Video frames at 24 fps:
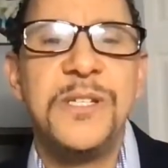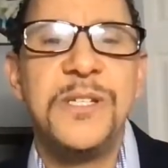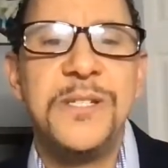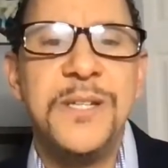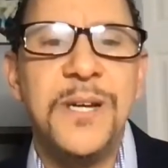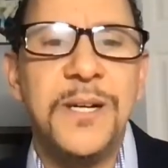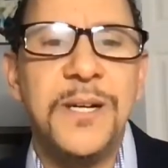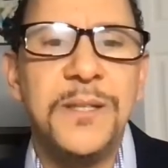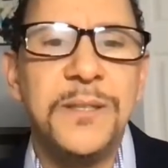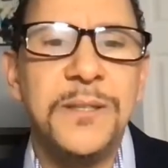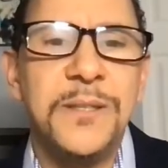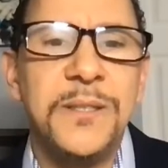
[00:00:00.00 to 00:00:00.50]

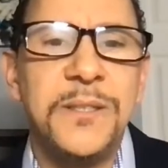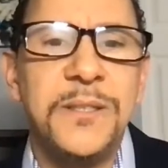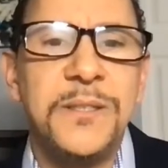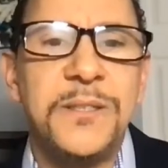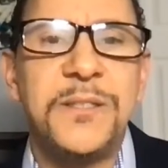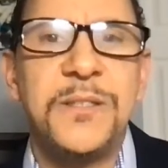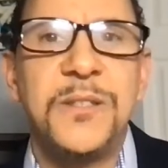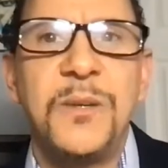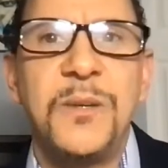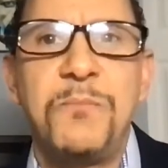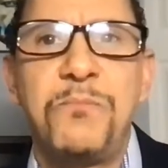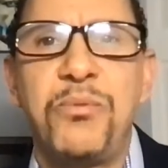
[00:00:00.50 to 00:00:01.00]

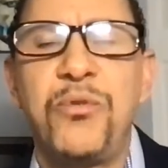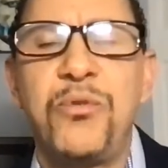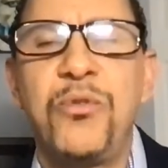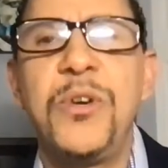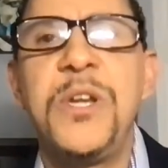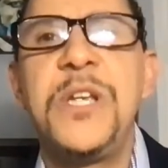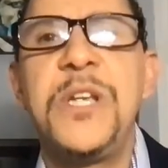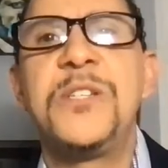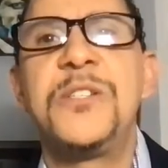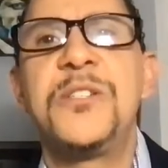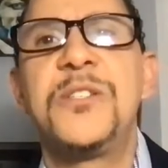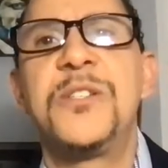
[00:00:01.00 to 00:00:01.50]
Douglass
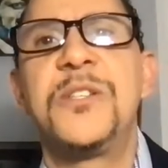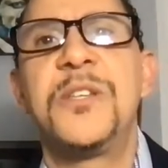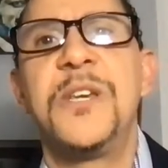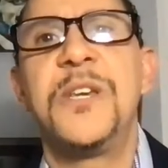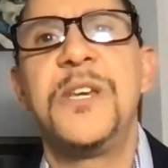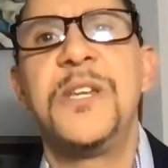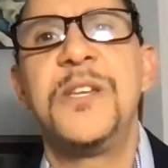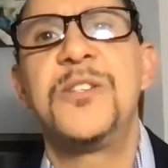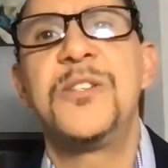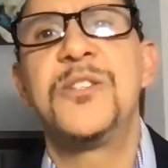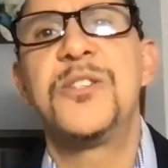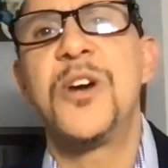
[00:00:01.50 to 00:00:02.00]
preached
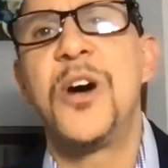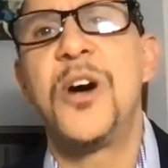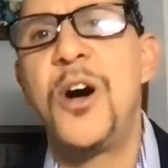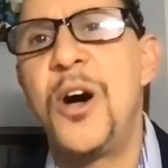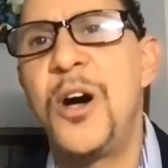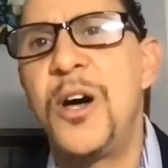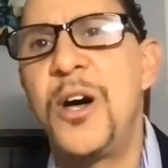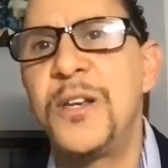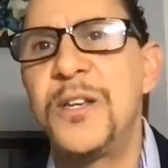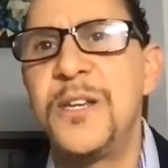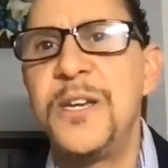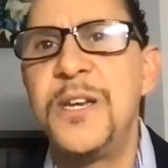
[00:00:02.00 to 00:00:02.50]
and
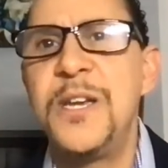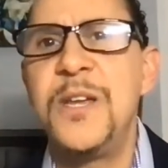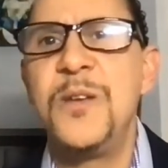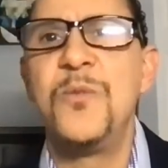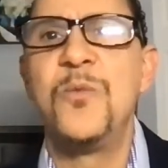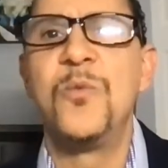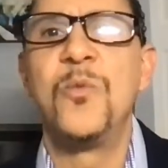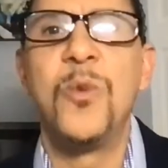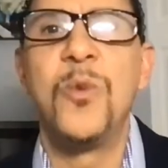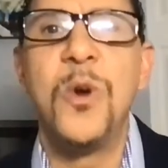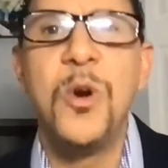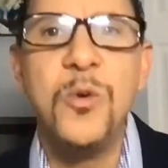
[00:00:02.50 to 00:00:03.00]
taught
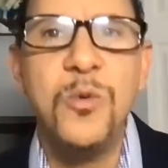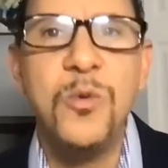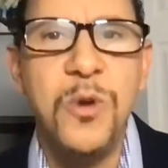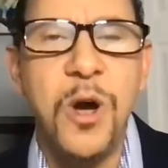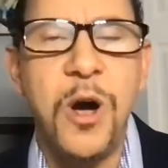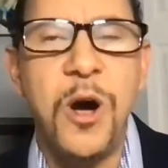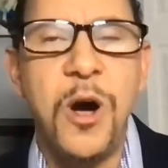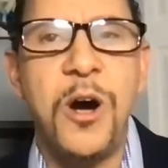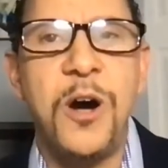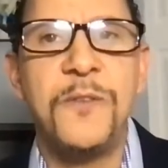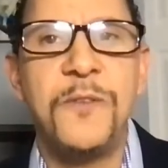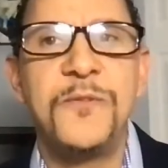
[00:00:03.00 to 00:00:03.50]
and wrote
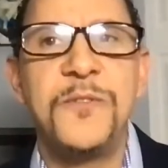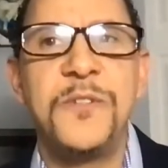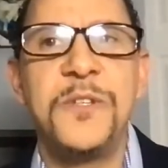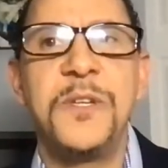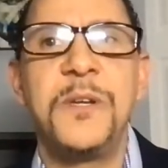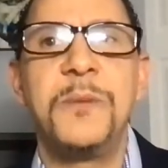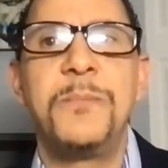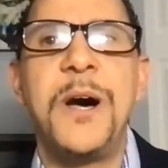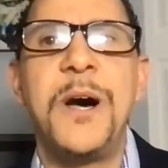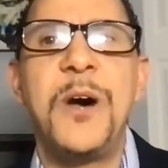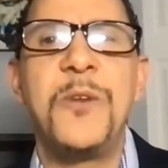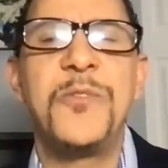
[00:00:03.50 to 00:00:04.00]
often
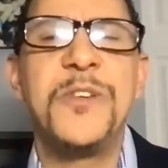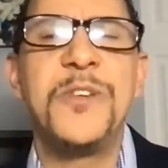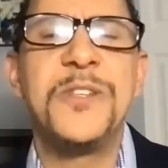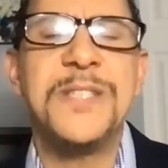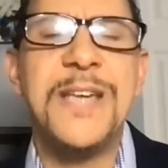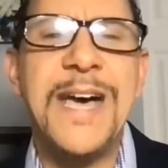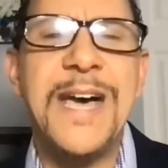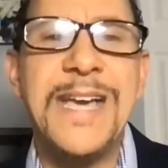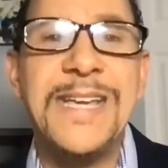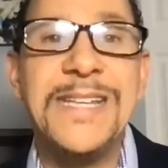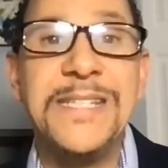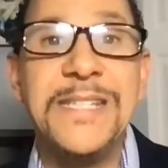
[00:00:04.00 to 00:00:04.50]
about this
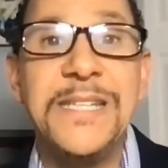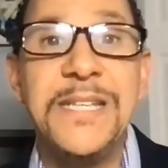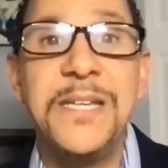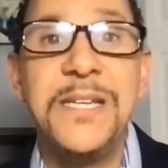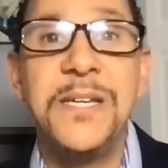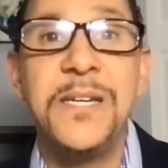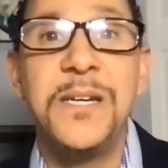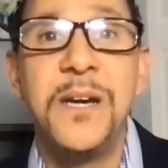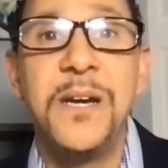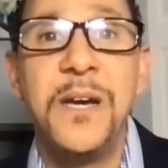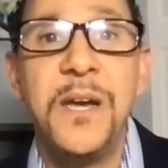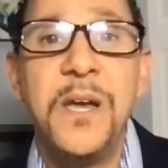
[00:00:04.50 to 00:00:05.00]

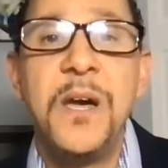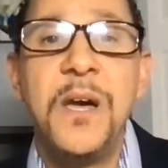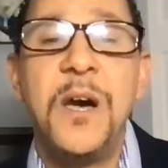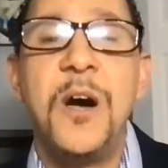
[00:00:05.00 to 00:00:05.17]
idea